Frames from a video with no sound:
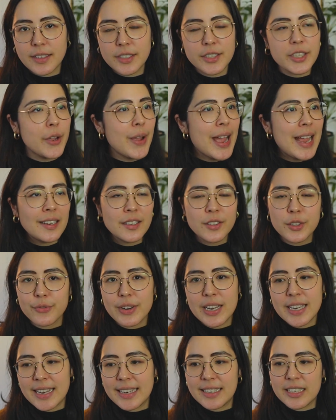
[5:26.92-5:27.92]
So Ellen's
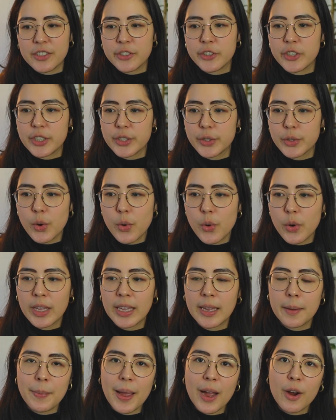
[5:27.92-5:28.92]
written in and she's
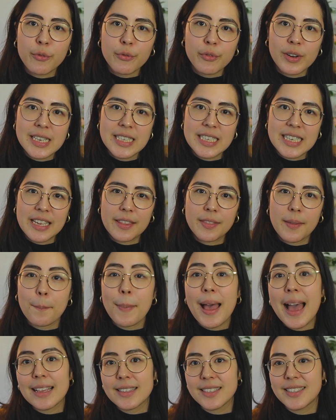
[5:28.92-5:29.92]
talking about reading the
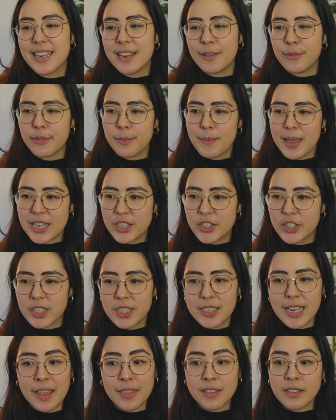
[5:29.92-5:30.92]
pattern
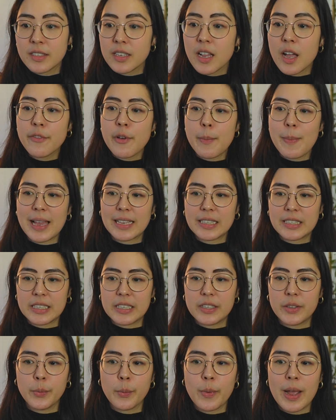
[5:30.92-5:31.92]
information at the start of the
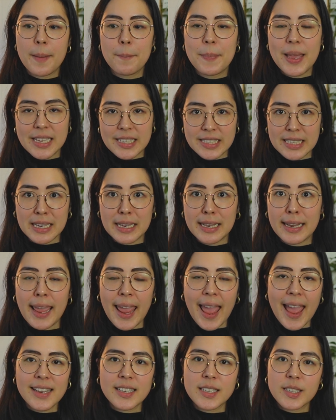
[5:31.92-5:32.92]
pattern, where
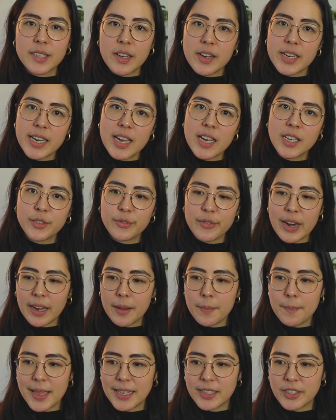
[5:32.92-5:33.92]
basically a designer has
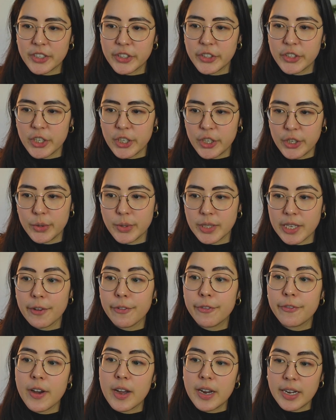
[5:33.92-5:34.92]
recommended to use a
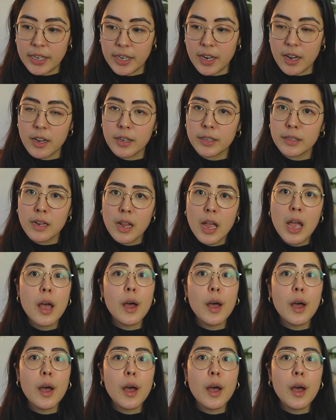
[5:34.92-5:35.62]
fine yarn,